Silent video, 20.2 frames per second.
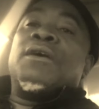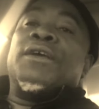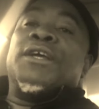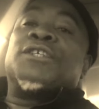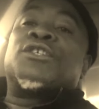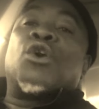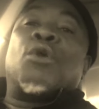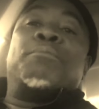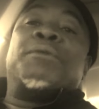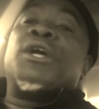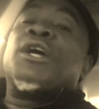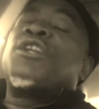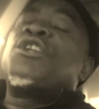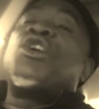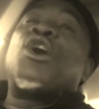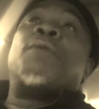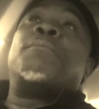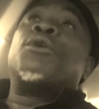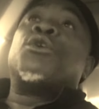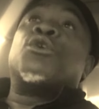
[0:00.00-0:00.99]
it's going to be a
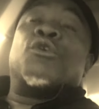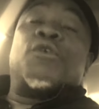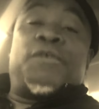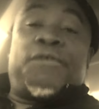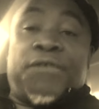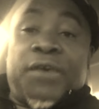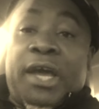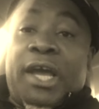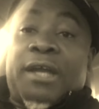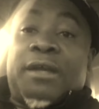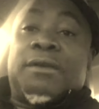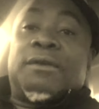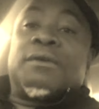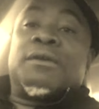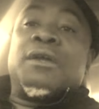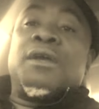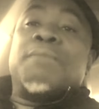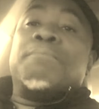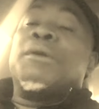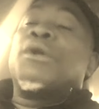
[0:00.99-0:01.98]
domino effect
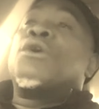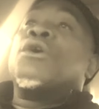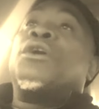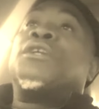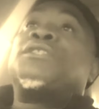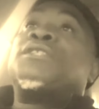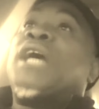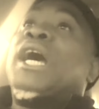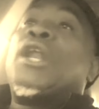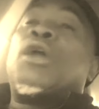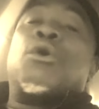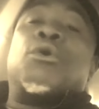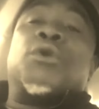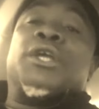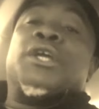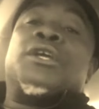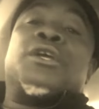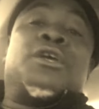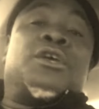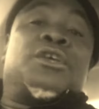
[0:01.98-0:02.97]
because not
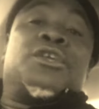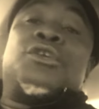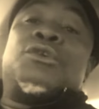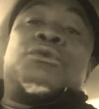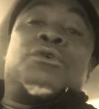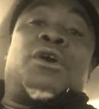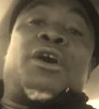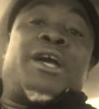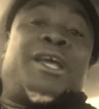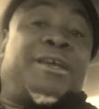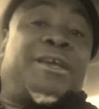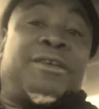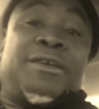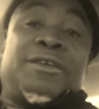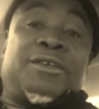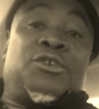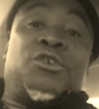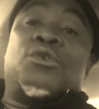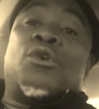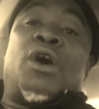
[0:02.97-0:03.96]
only you are eh,
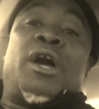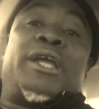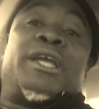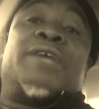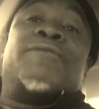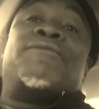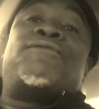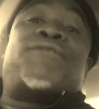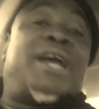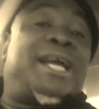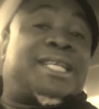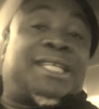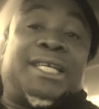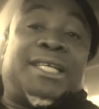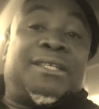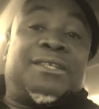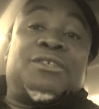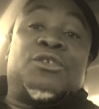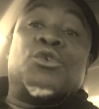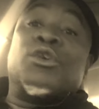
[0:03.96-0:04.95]
eh, you are
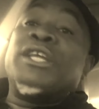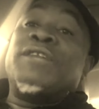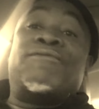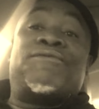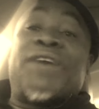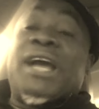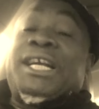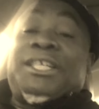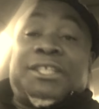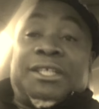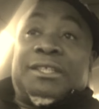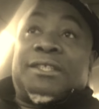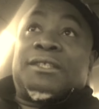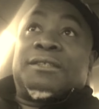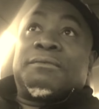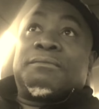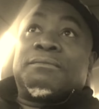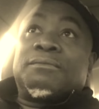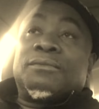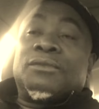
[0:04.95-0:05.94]
infected, you're
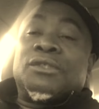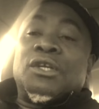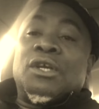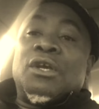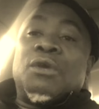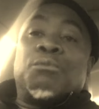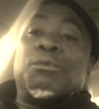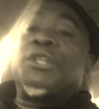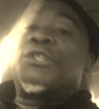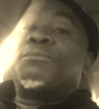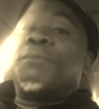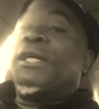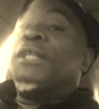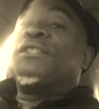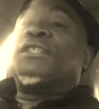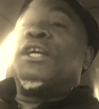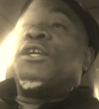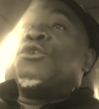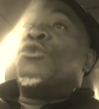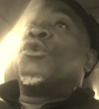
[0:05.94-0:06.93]
infectious, which
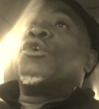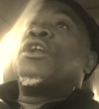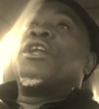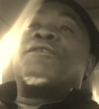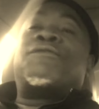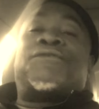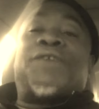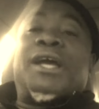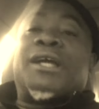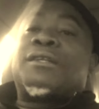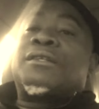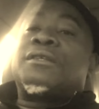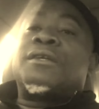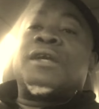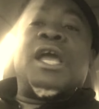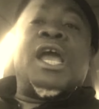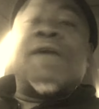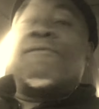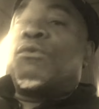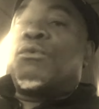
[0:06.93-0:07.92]
means that you're going to affect
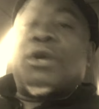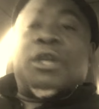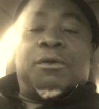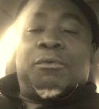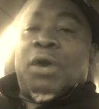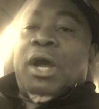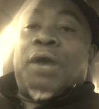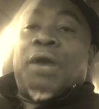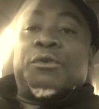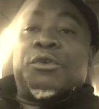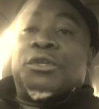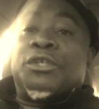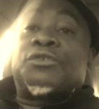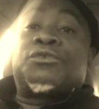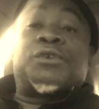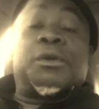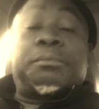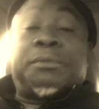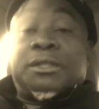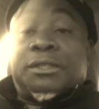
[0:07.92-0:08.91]
everyone around you. The
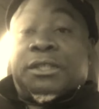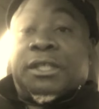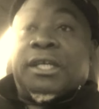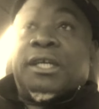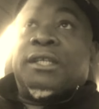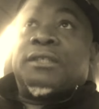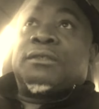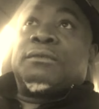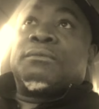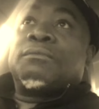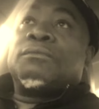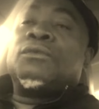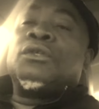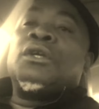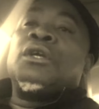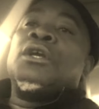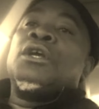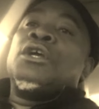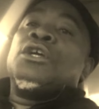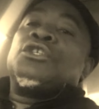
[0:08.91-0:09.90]
scripture says
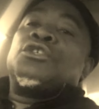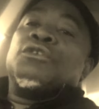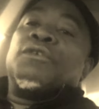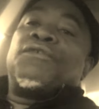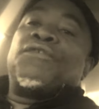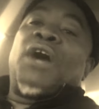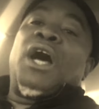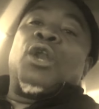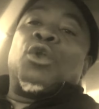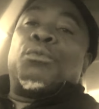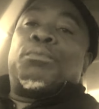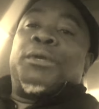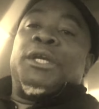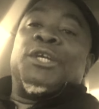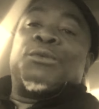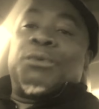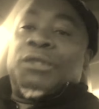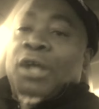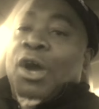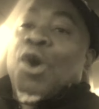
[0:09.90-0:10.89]
to follow
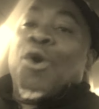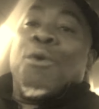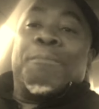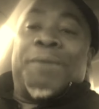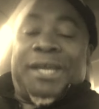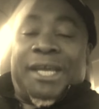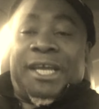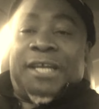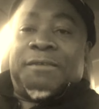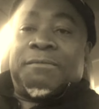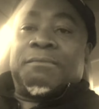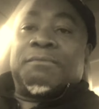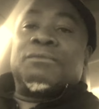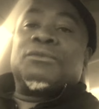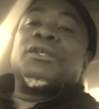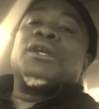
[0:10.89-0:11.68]
peace with all men